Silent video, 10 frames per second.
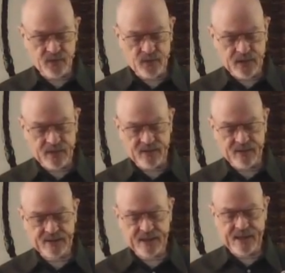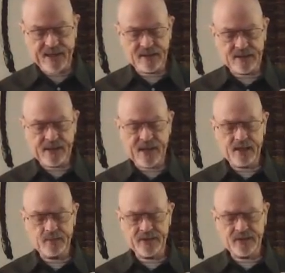in the
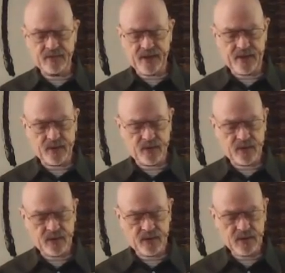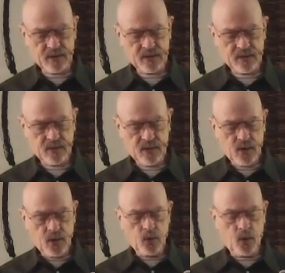entanglements of outer things,
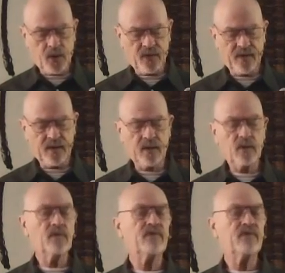nor in the inner